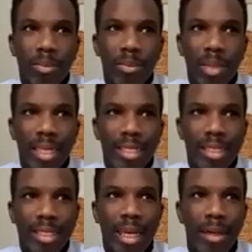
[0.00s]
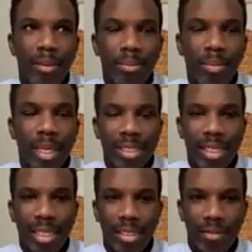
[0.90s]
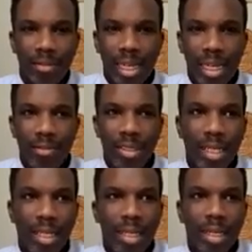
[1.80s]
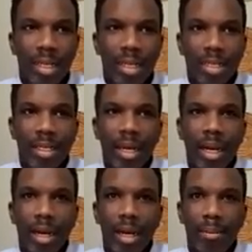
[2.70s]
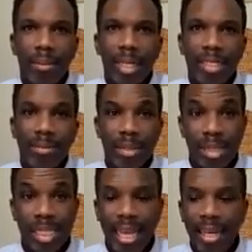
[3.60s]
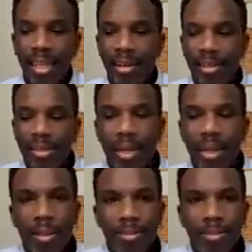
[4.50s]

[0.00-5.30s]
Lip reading: being descendants of slaves, and sometimes there's anger there as well.